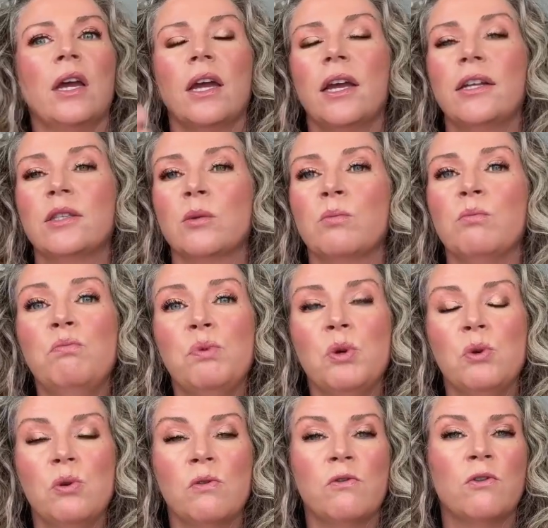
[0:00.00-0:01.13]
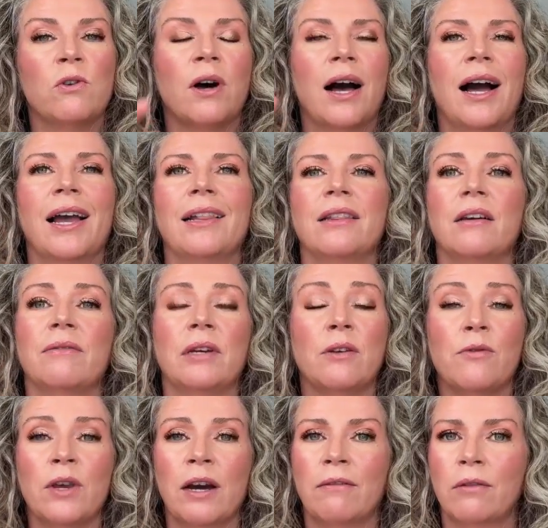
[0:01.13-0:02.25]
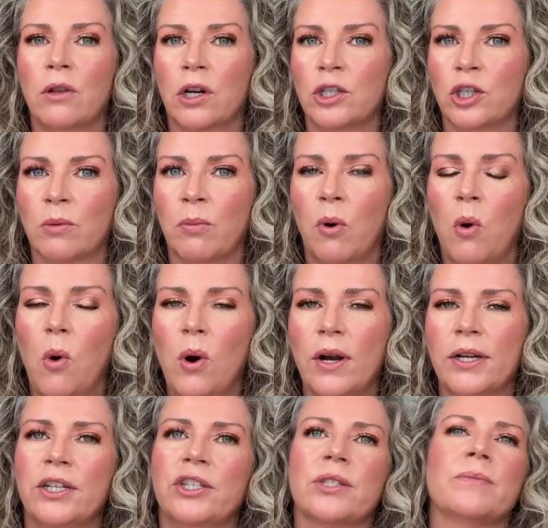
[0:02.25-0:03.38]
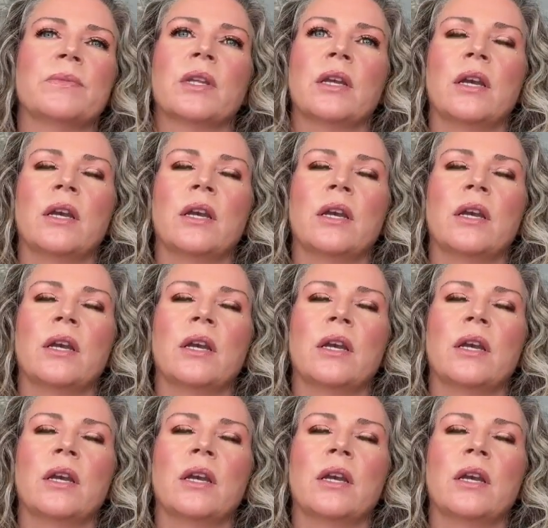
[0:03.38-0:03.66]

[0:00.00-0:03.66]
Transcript: It's beautiful. I love it if you have larger pores.